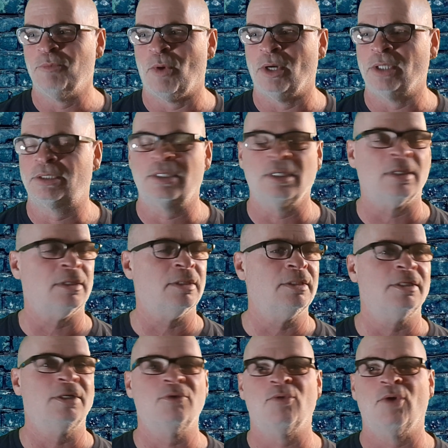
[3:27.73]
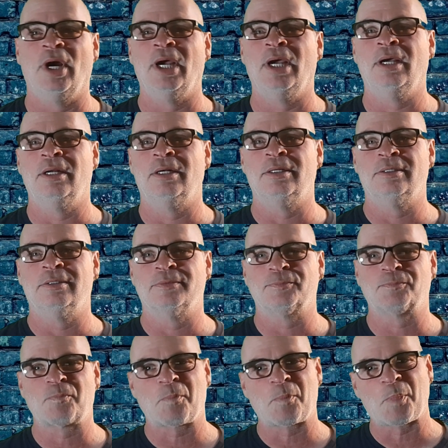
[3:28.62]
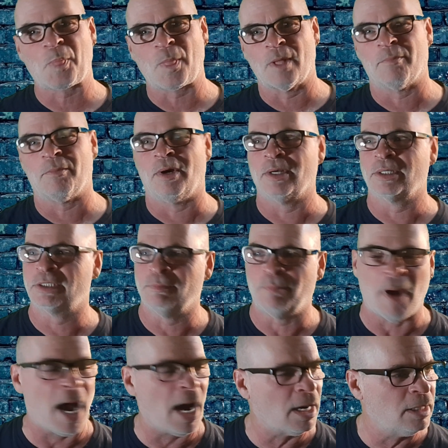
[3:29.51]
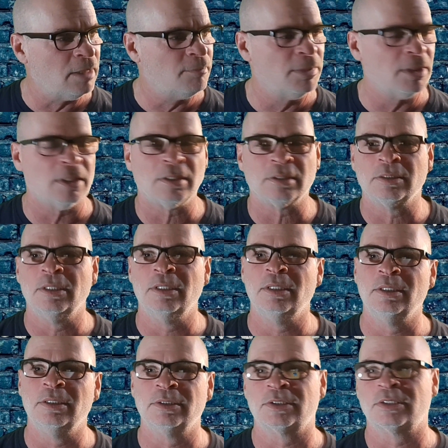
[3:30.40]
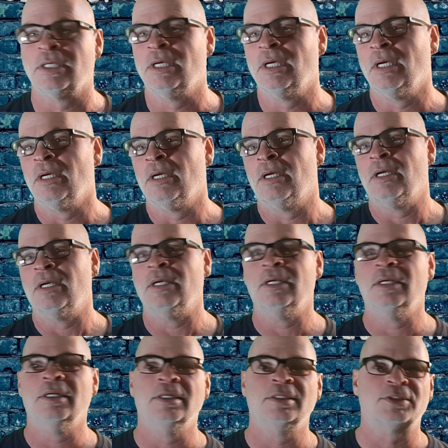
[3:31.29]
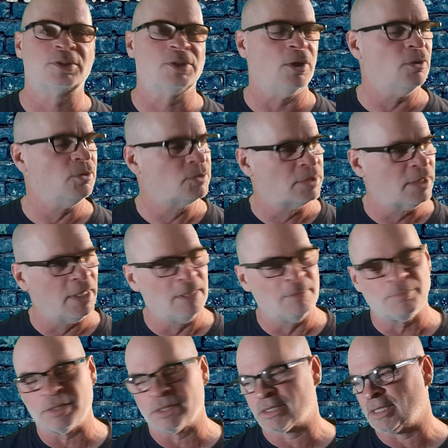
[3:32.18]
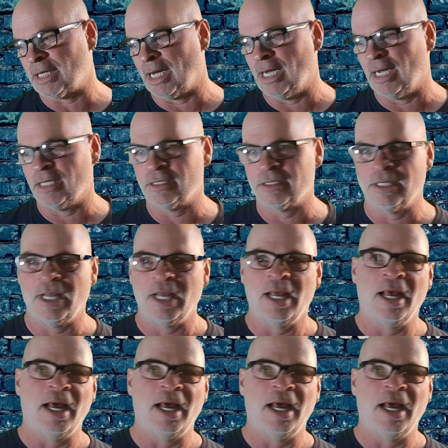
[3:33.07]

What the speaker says: mortality rate amongst bodybuilders is 13%,